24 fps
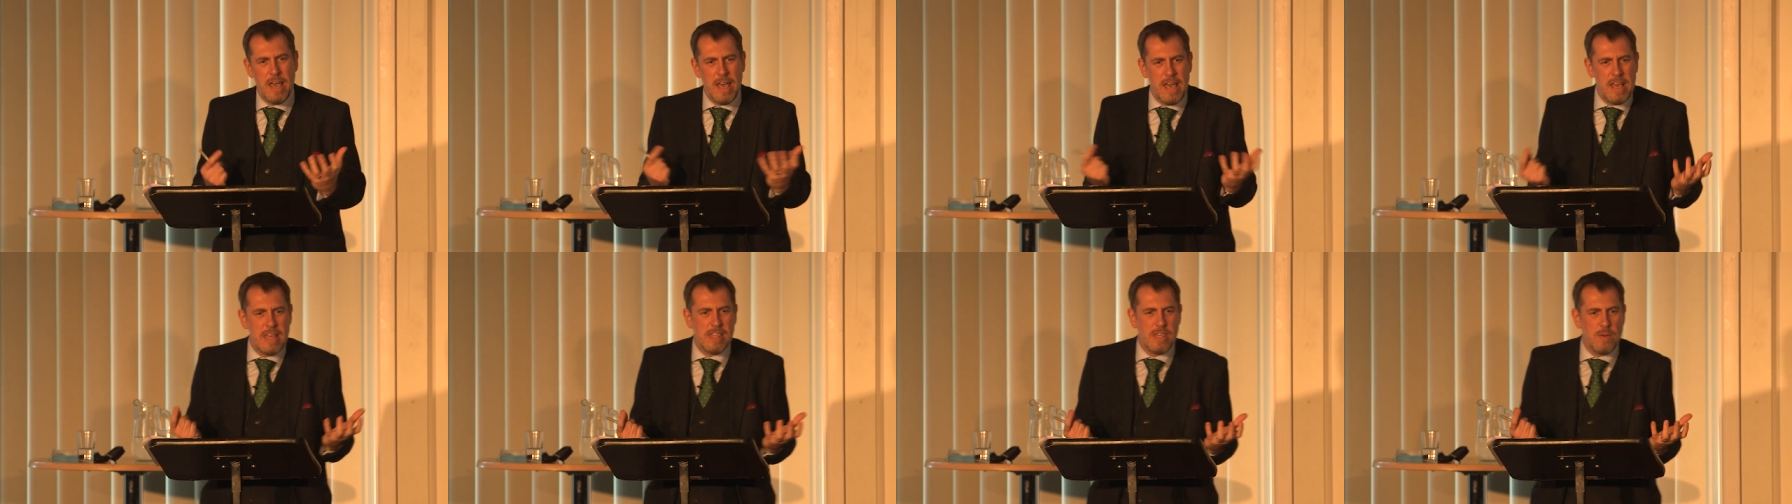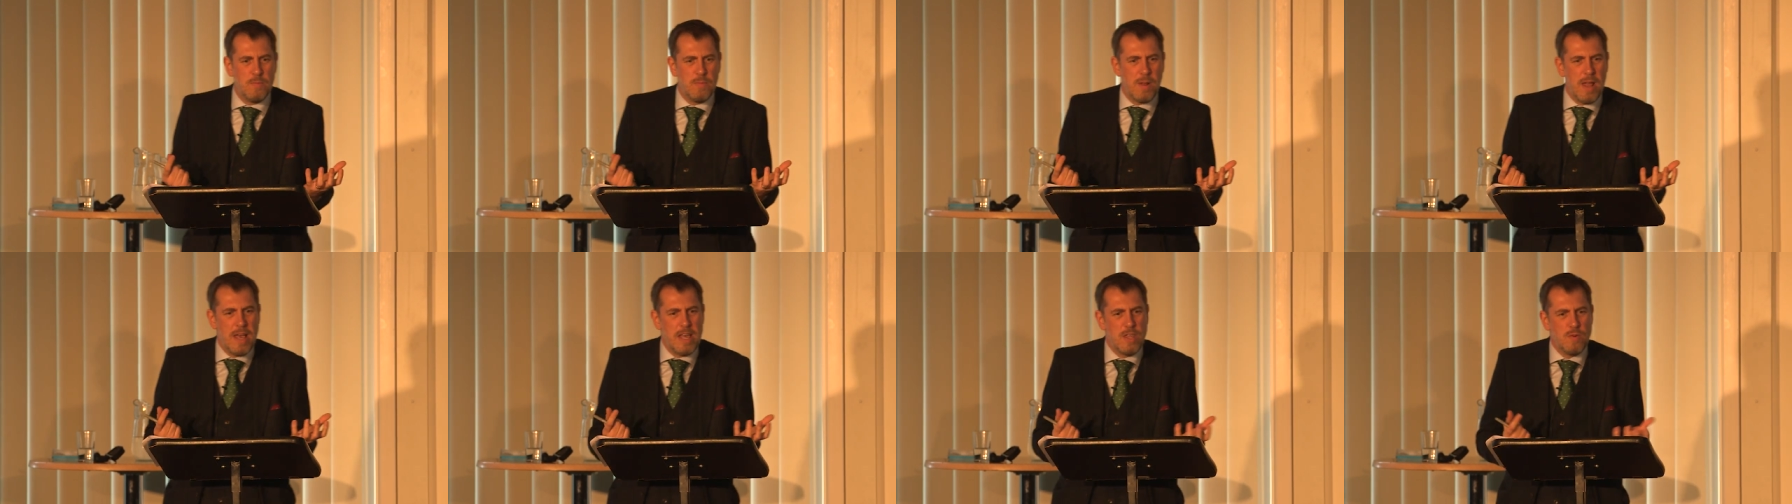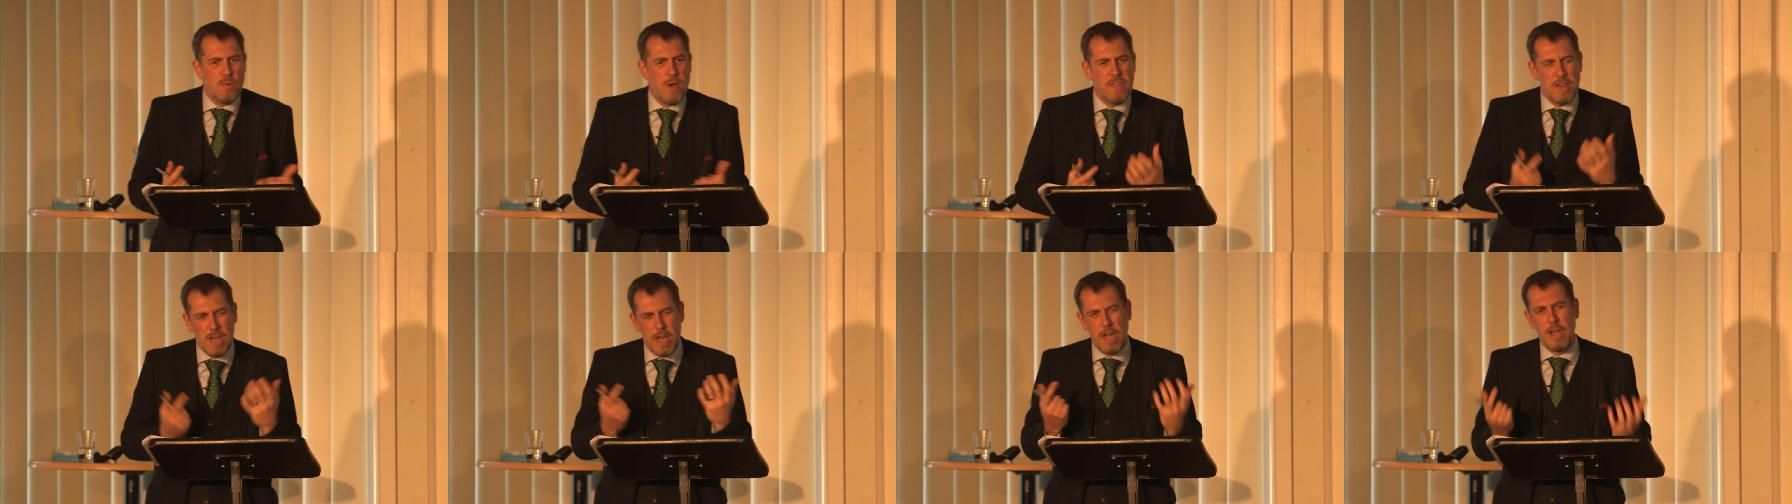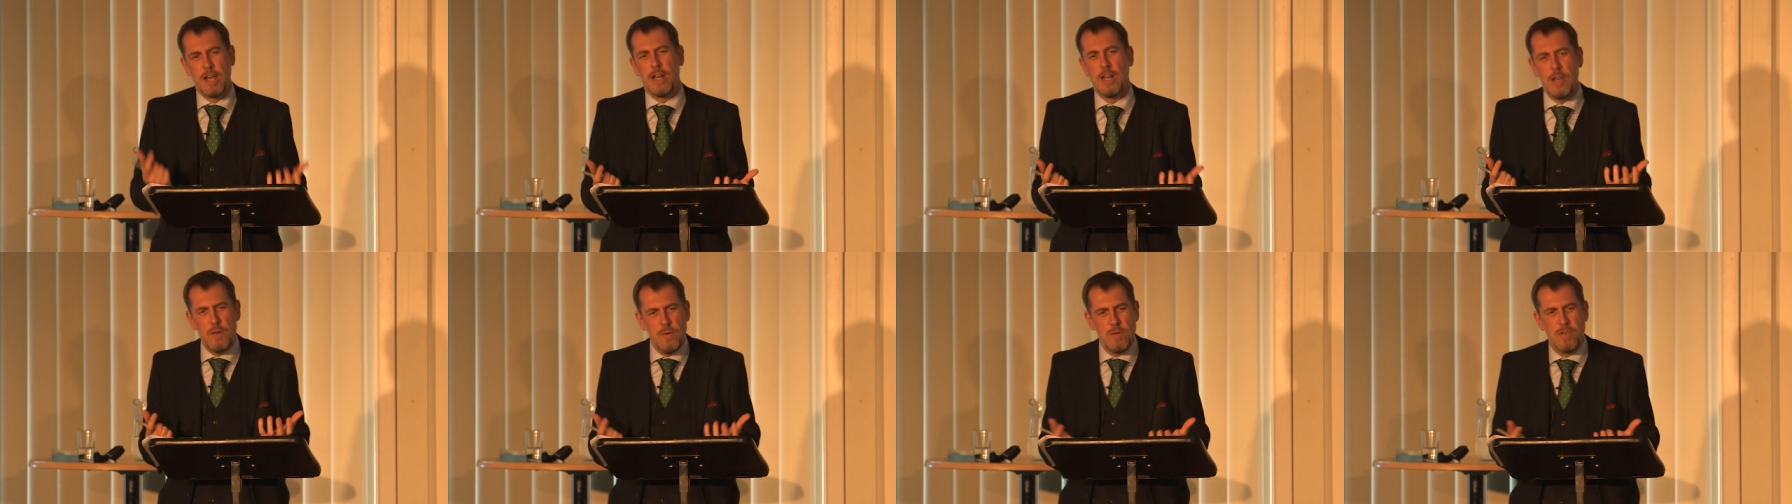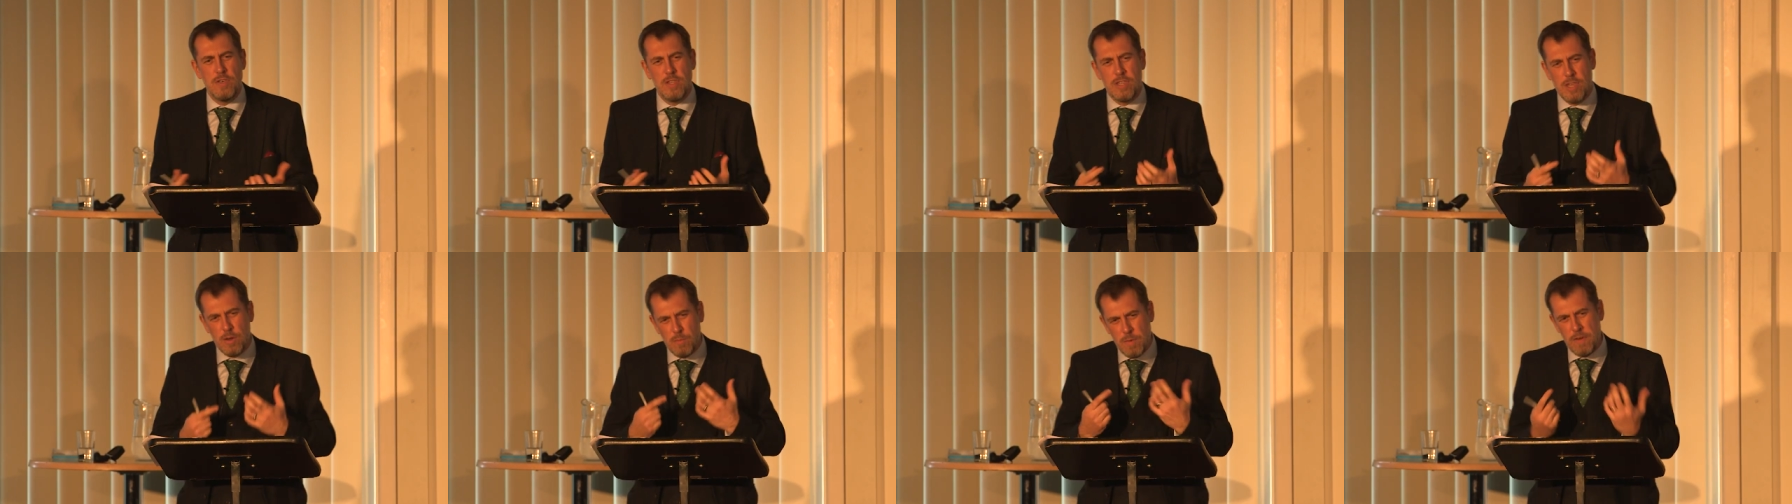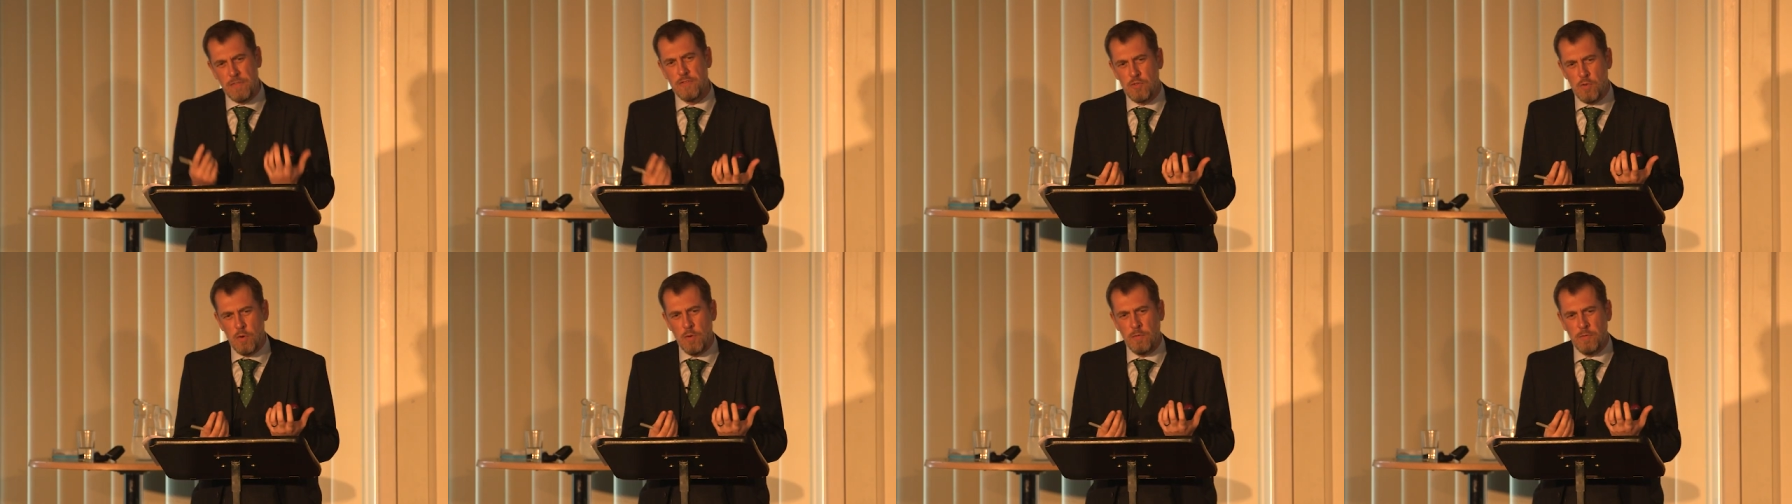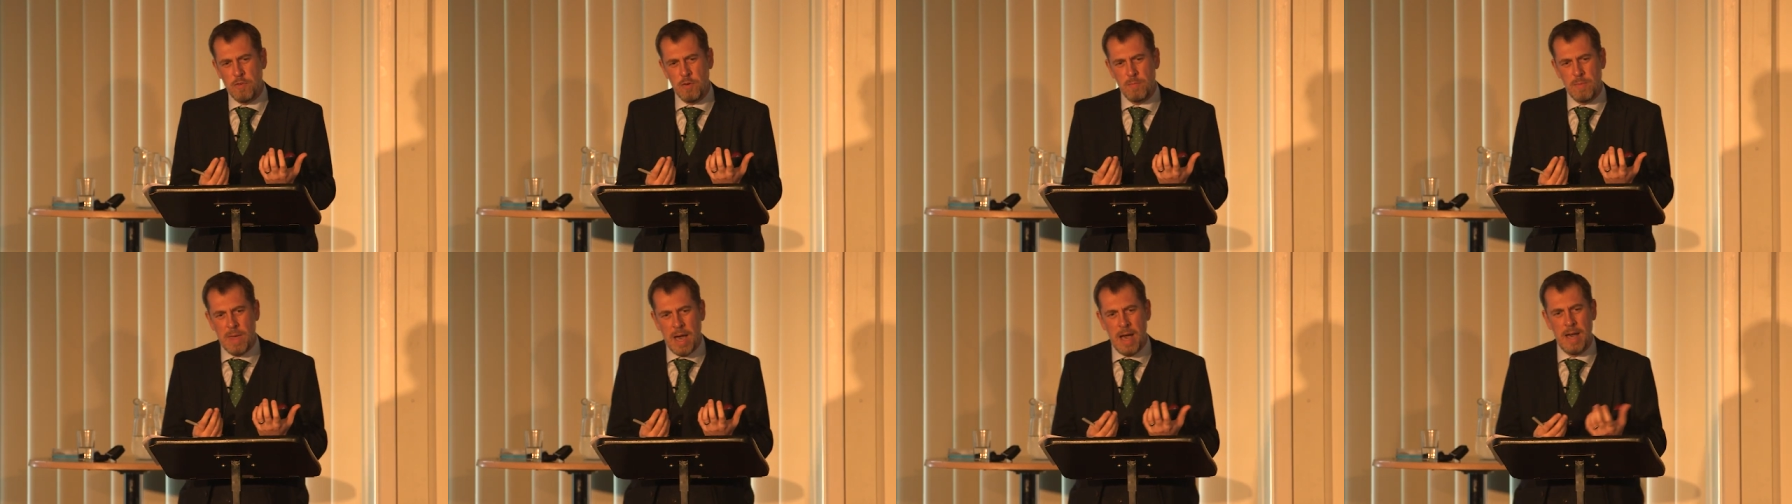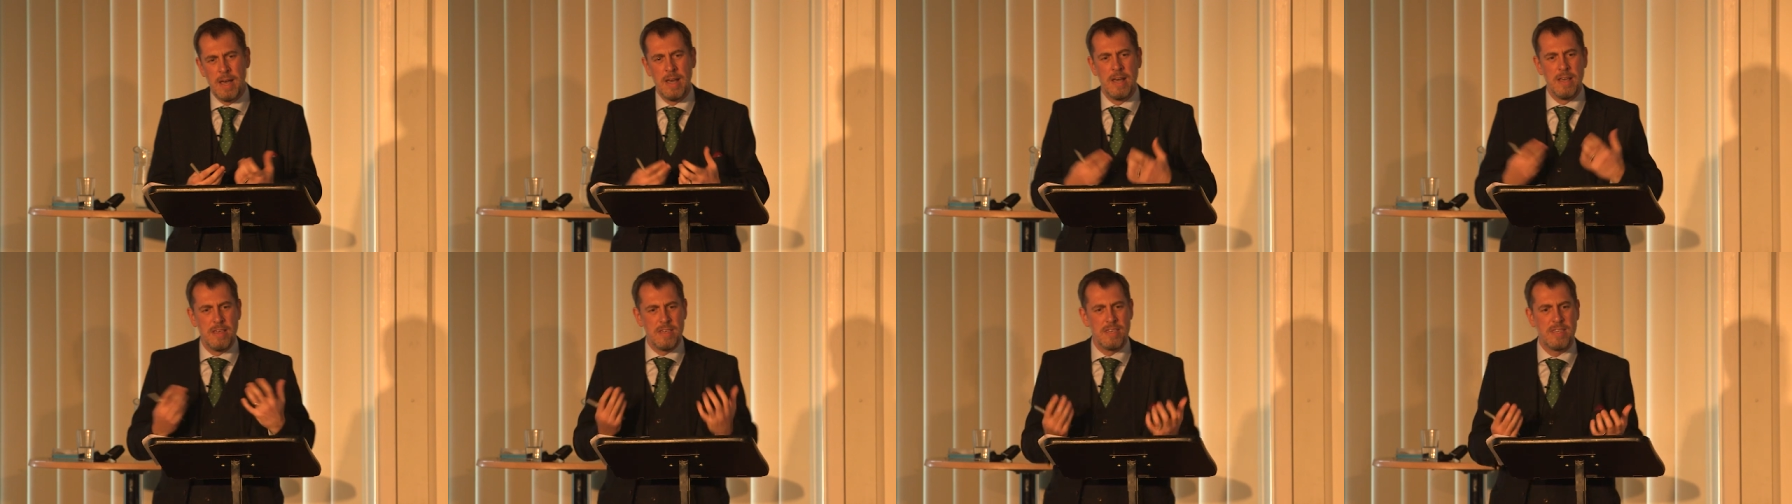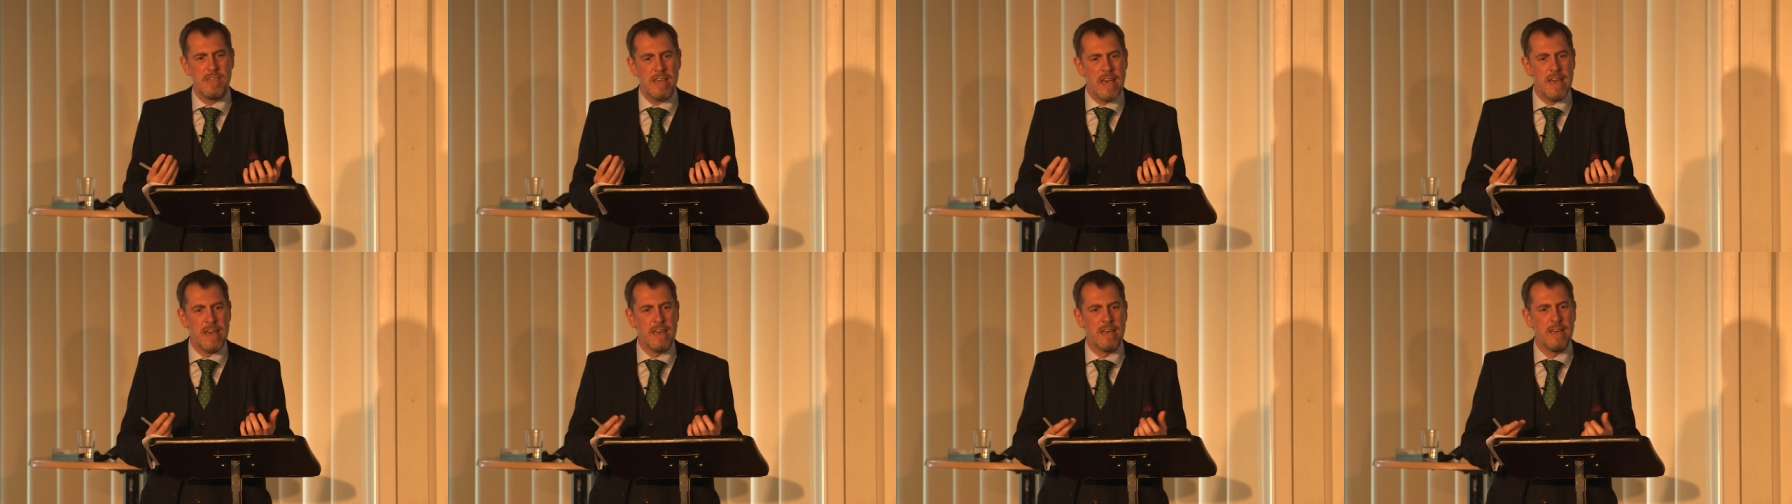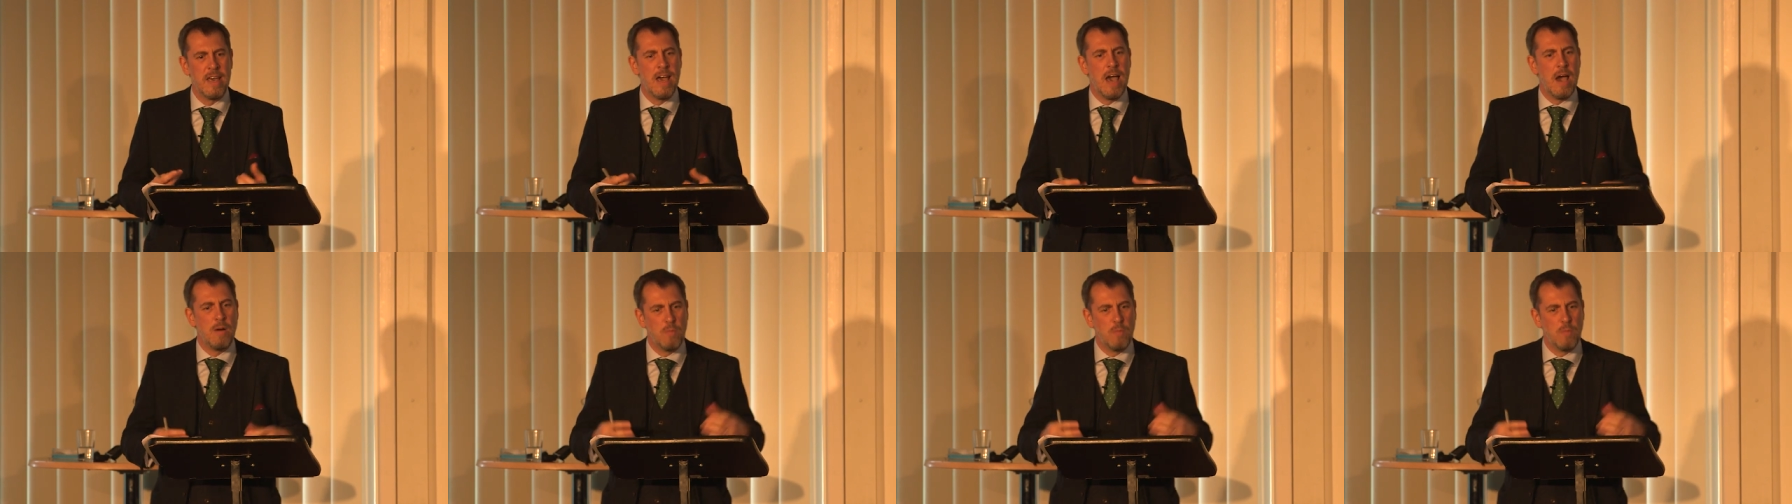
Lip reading: it's a place where the conclusions that we've drawn from that sit,